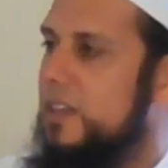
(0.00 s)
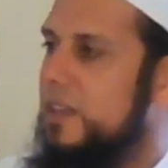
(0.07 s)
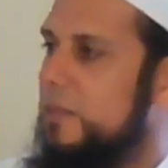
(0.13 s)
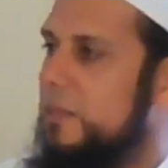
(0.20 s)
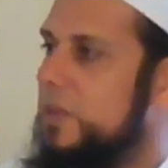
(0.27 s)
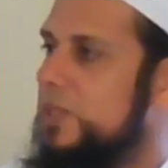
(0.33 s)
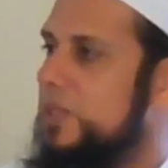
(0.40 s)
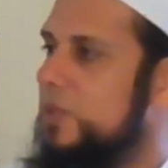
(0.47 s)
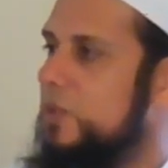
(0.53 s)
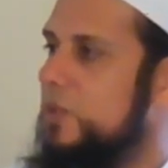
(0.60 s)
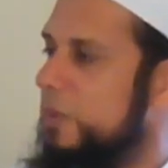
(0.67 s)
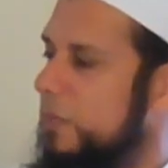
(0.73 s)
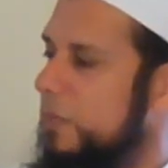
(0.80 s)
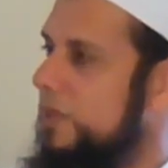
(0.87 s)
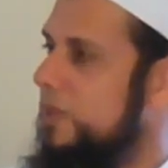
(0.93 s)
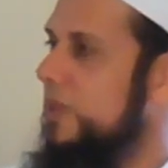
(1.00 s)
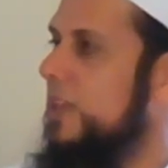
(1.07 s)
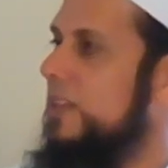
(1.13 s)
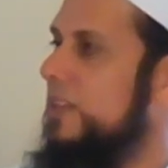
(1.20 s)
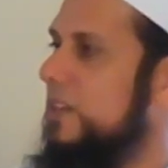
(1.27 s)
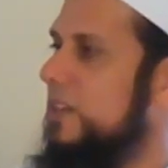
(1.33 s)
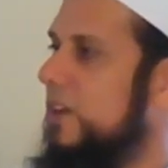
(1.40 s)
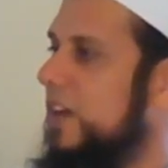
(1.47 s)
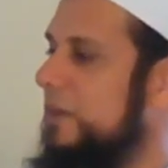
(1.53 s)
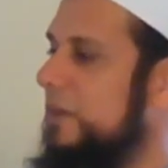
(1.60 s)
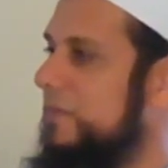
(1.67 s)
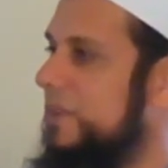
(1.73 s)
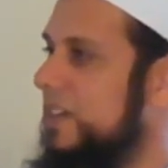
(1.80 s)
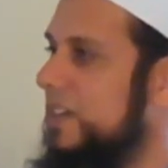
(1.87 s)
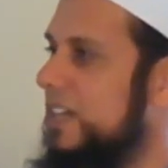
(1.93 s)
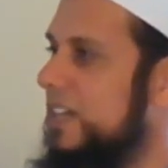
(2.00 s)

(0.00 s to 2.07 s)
the person who perpetrated the crime,